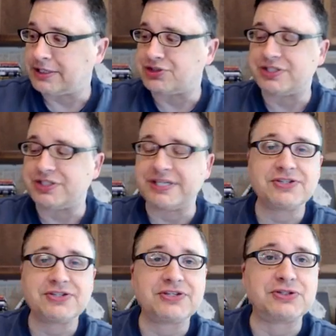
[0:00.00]

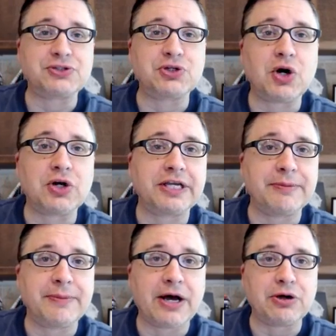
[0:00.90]
Jesus is talking
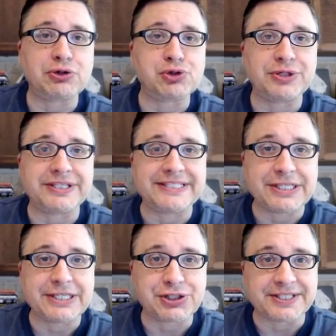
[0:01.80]
about
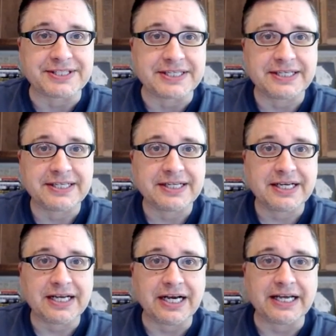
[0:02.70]
tradition
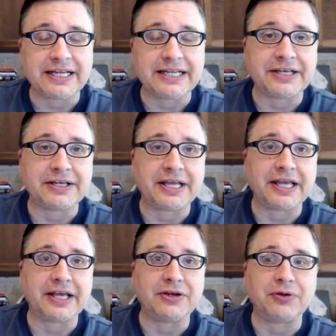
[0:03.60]

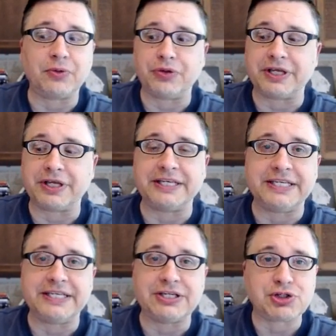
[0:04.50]
and the
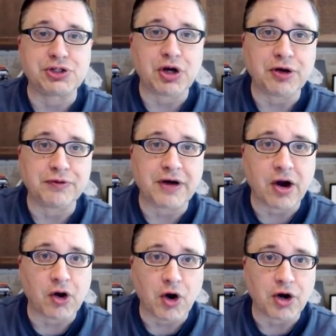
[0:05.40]
condition of
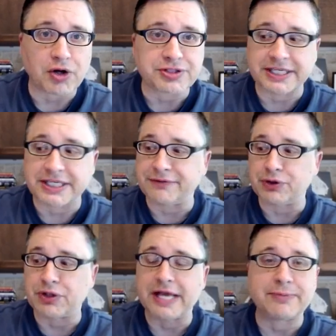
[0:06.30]
our heart. And if
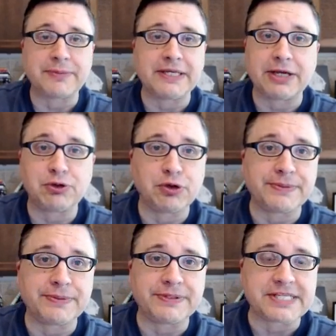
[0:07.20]
you're like me, I grew
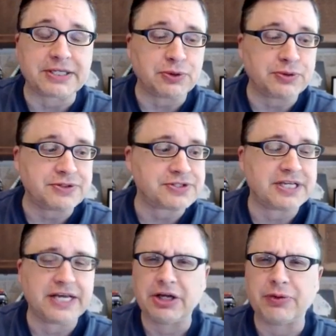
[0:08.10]
up in St. Louis,
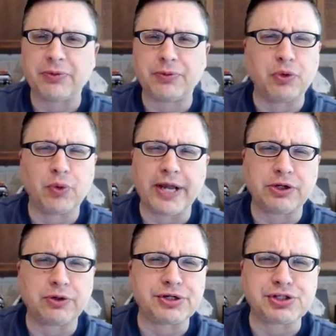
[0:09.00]

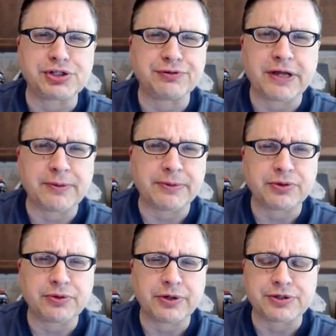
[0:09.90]
great Christian family,
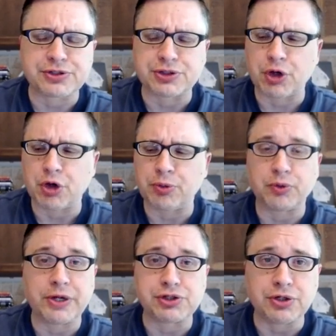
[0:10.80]
great Christian home,
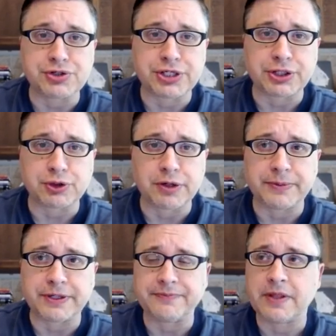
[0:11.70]
great church that I grew up in.